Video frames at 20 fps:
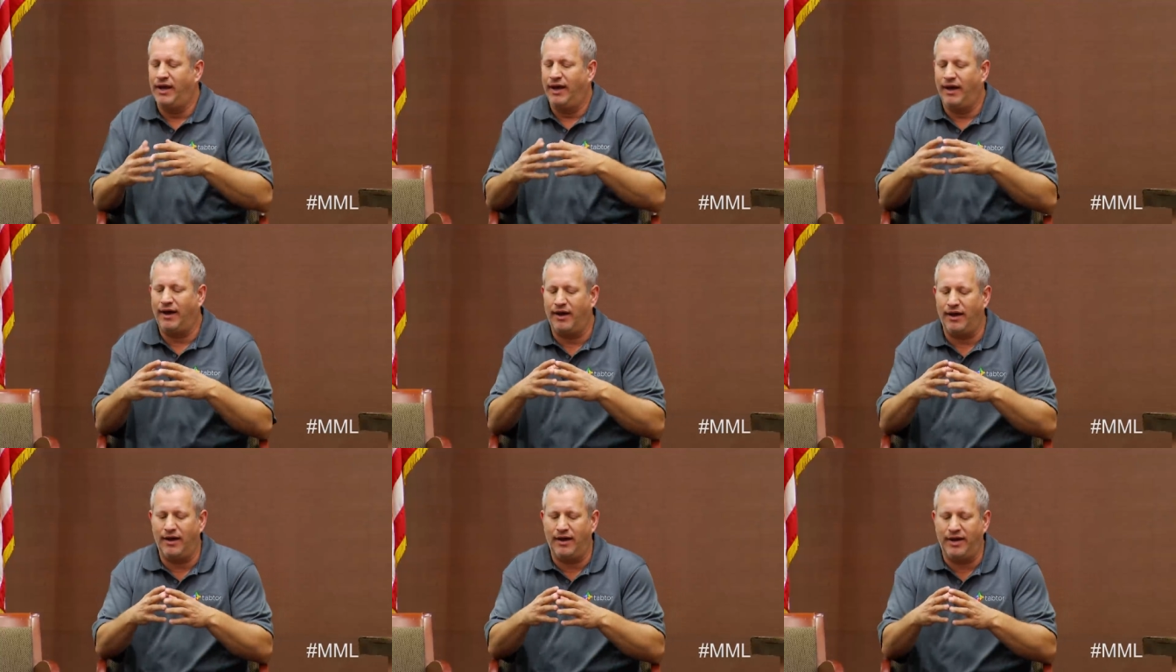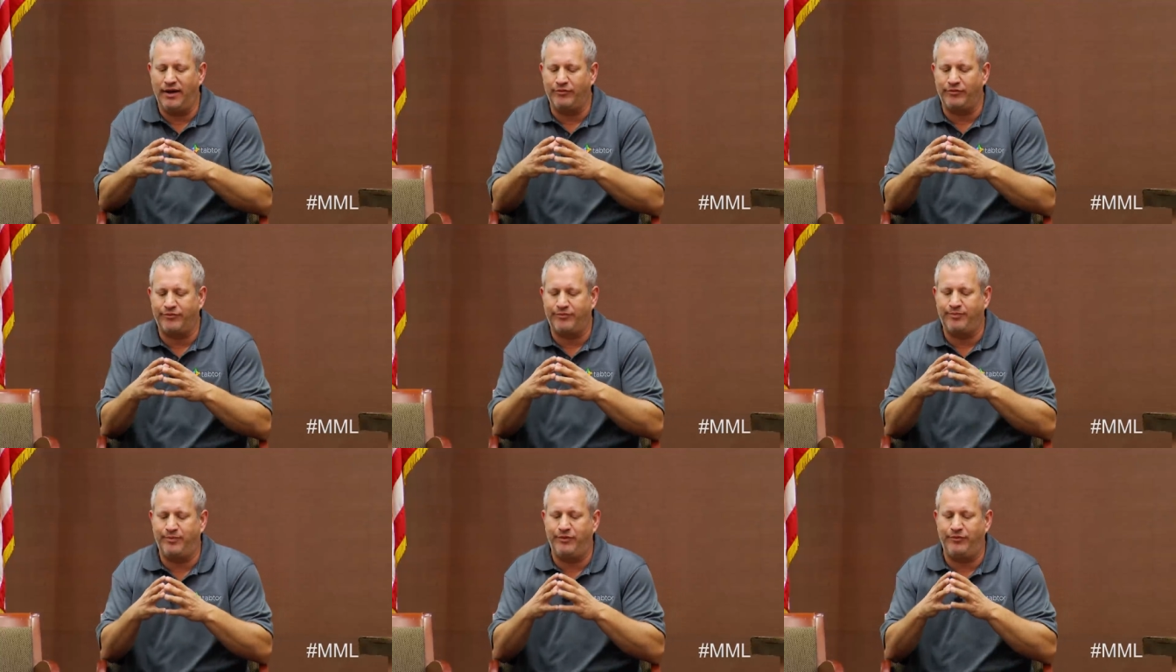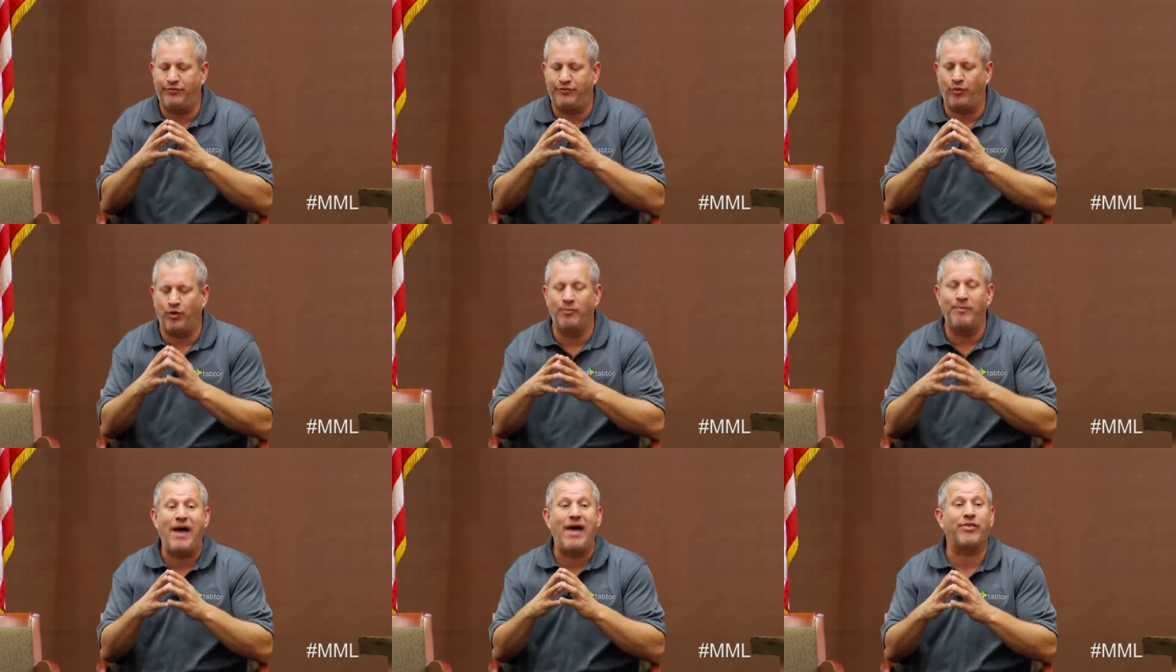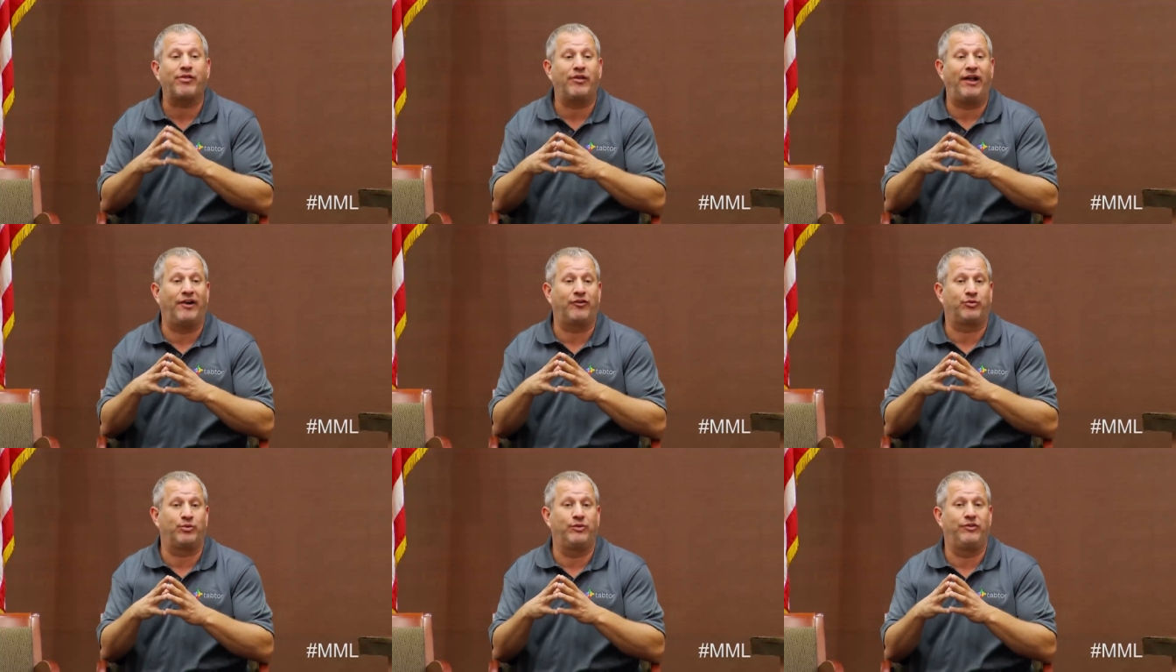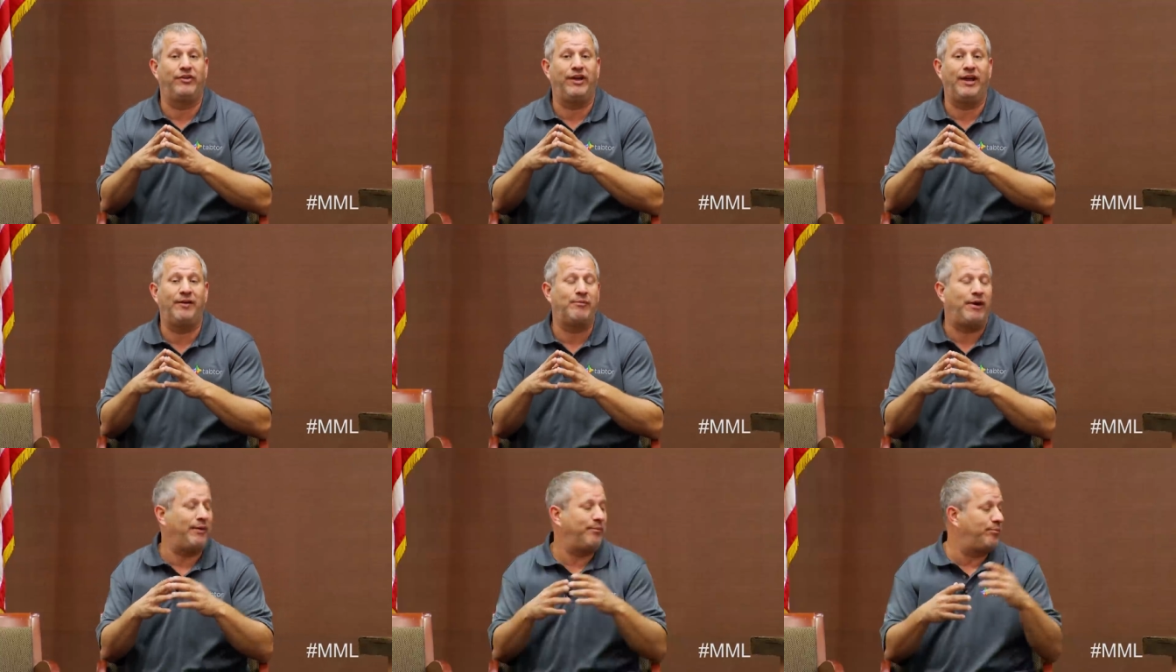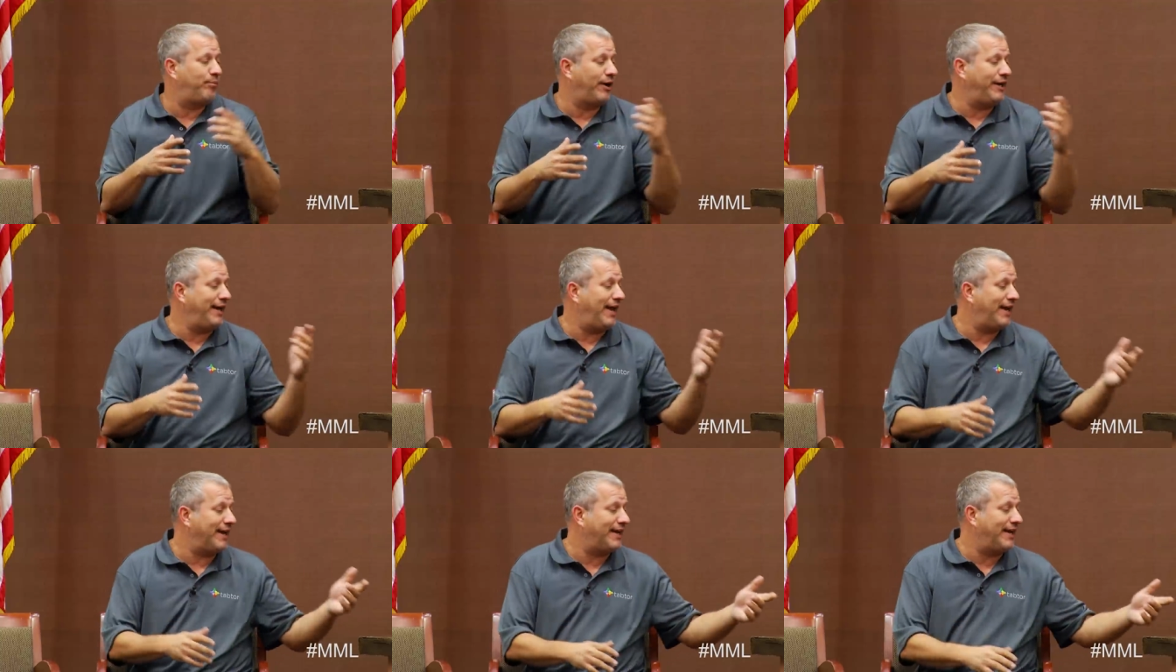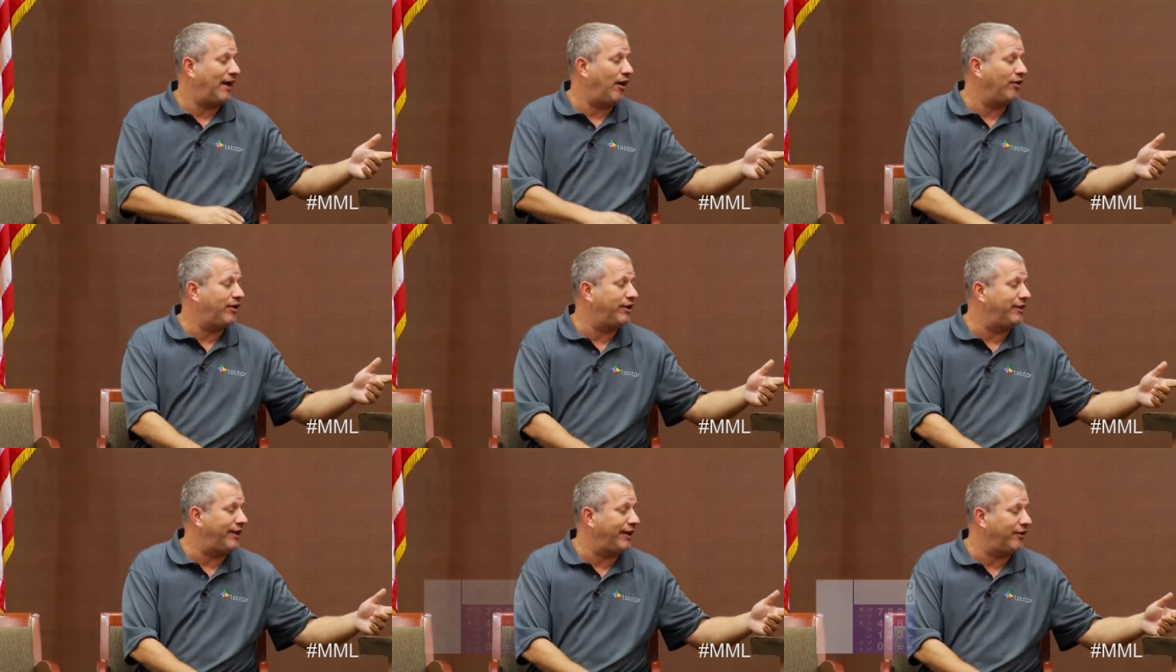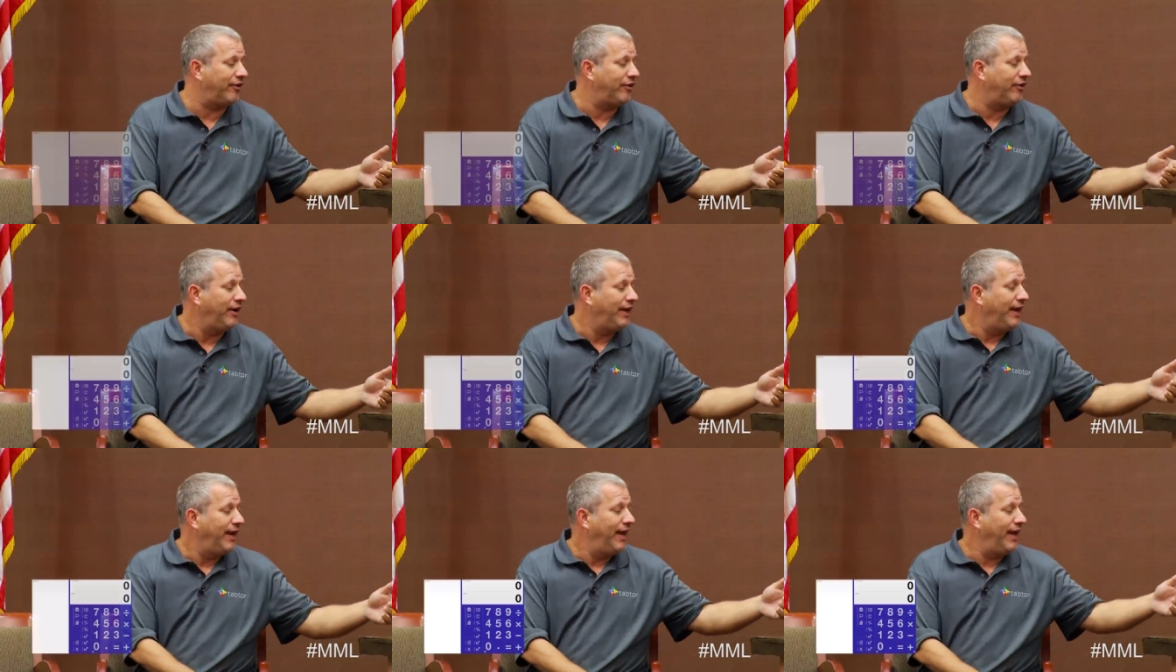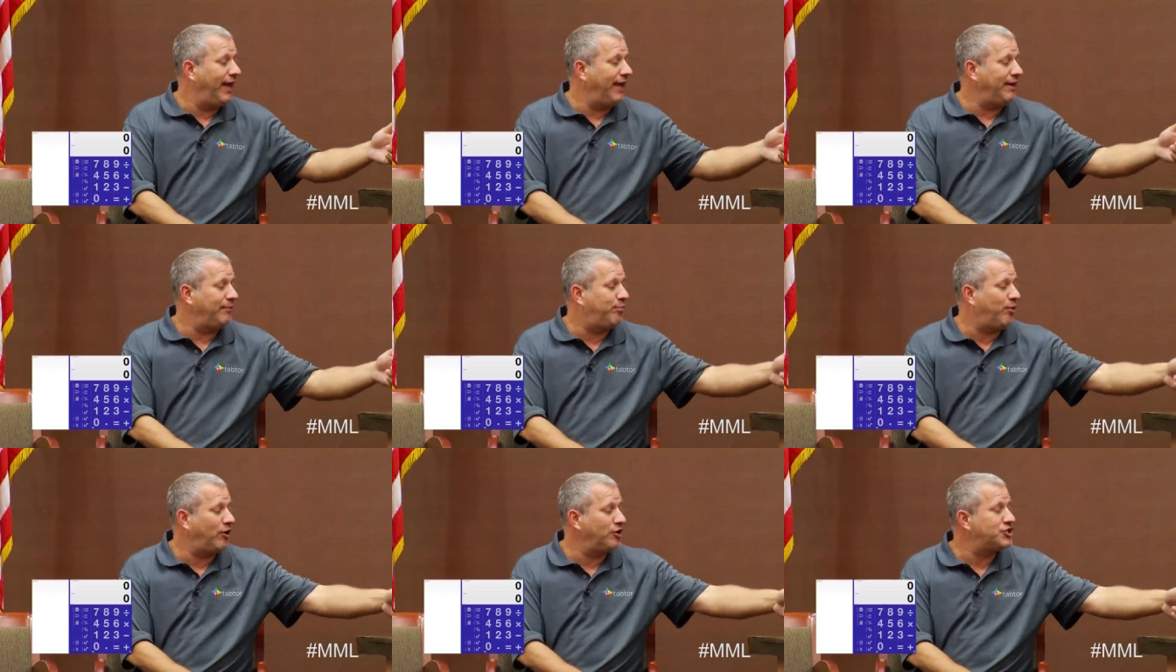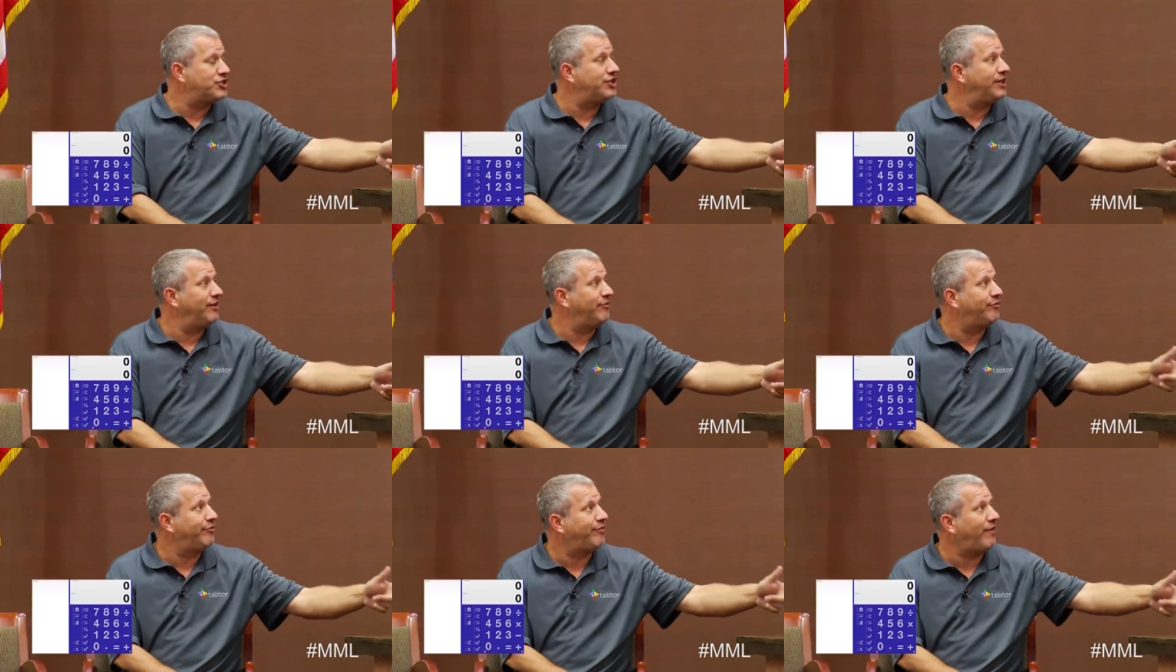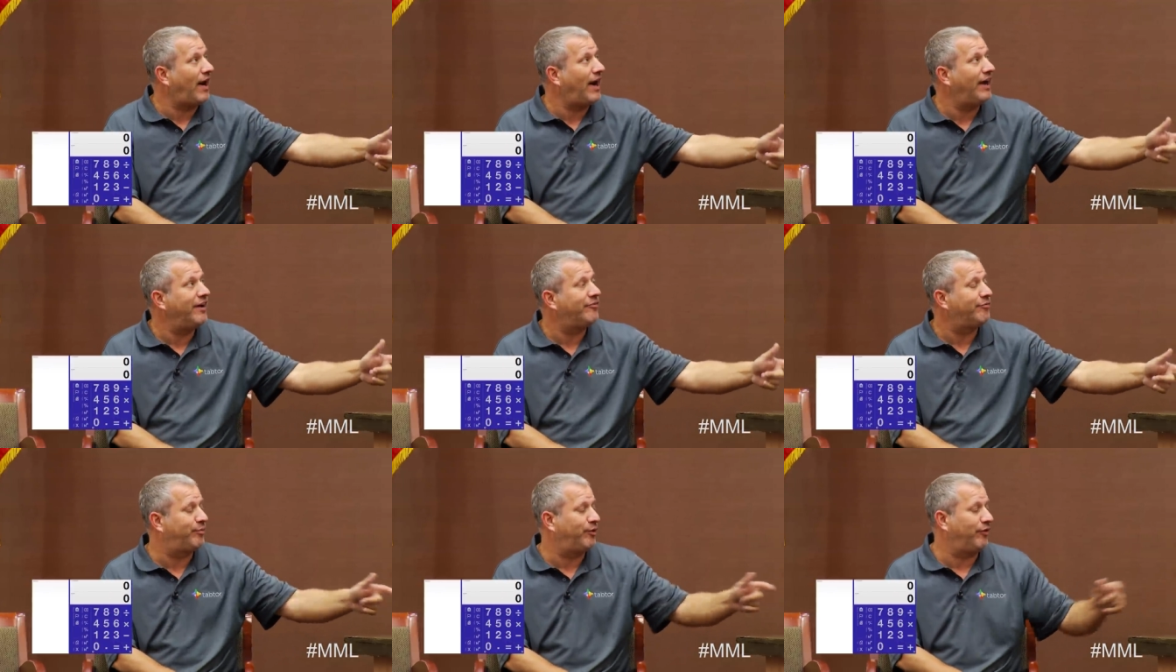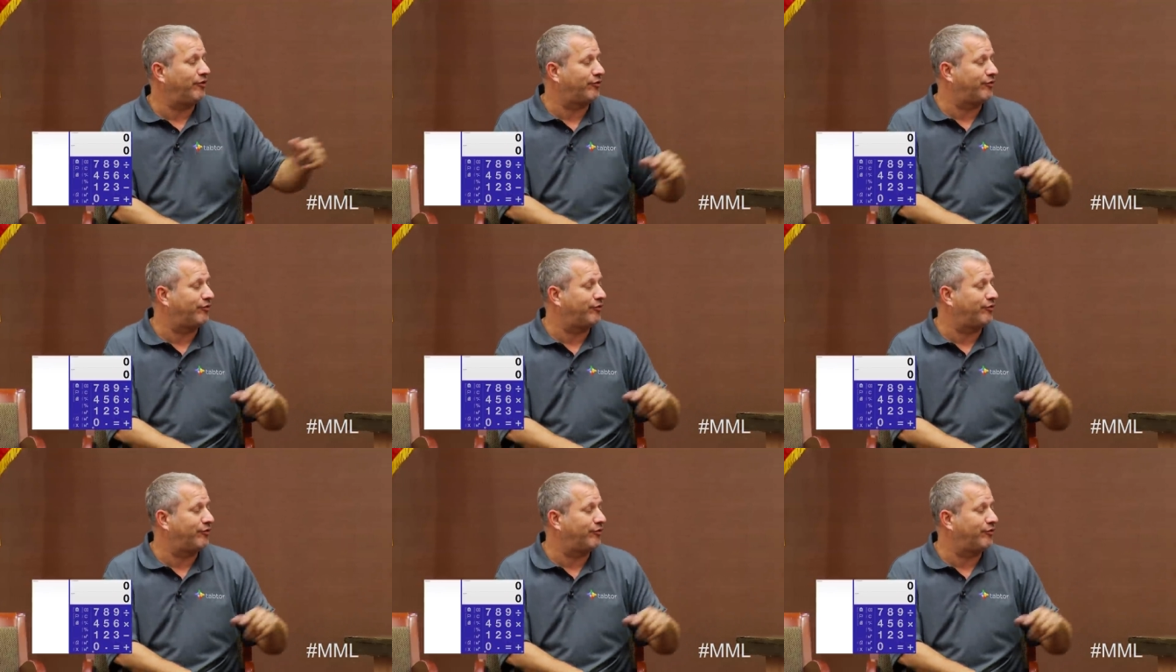And before math class one day, my buddy had a calculator, and he punched in 5 plus